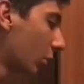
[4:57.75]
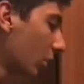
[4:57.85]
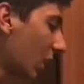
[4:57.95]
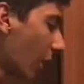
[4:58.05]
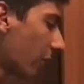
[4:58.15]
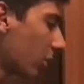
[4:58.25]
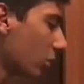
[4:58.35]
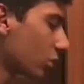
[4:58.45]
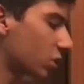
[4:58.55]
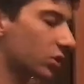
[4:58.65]
We have a
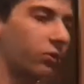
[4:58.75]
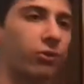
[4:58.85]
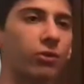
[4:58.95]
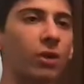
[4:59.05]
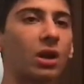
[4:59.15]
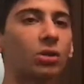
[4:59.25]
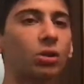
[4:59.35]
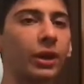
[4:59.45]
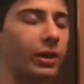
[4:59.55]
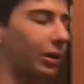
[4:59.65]
const
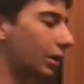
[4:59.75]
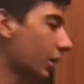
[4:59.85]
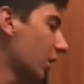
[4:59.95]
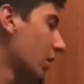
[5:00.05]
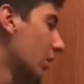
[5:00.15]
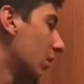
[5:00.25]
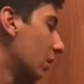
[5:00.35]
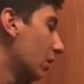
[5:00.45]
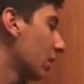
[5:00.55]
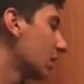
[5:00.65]
factorial.
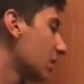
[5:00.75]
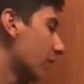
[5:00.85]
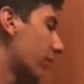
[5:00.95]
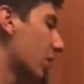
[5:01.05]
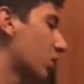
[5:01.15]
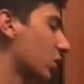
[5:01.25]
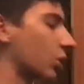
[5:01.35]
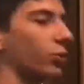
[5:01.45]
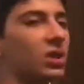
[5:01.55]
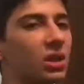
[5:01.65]
It is a
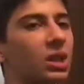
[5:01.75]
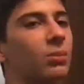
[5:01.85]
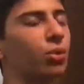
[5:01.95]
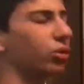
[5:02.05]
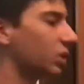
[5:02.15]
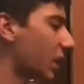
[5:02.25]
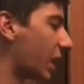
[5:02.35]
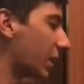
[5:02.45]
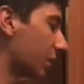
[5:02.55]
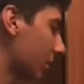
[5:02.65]
function with an input
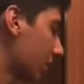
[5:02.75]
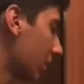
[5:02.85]
n.